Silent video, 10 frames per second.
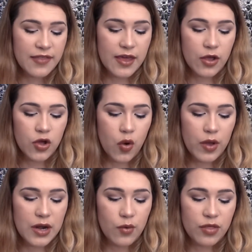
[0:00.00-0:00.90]
then I'll go
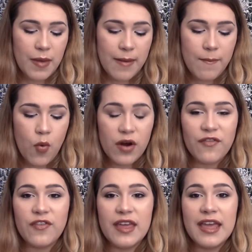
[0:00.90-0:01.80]
in with my
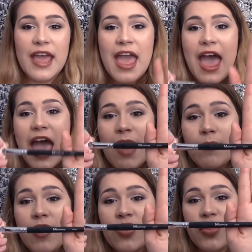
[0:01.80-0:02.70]
Morphe
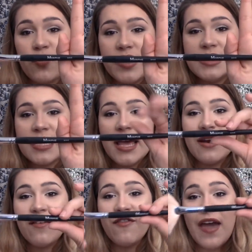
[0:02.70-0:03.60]

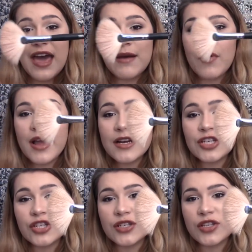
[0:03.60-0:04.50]
M310 fan
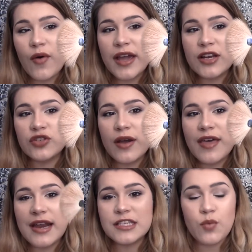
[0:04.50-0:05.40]
brush. So I enjoy
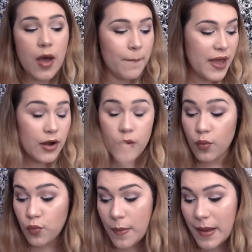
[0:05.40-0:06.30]
that as well. But
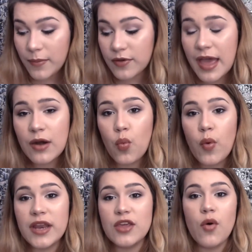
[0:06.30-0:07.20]
remember that
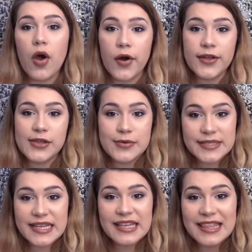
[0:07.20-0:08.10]
when you are
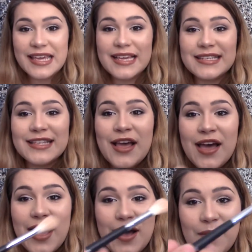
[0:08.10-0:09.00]
using these,
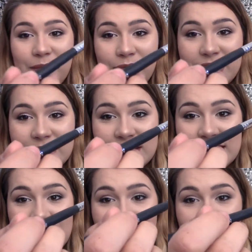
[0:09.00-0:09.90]
um, let's just
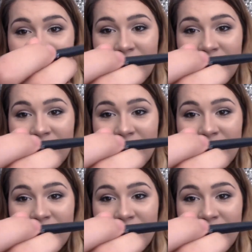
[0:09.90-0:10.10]
see if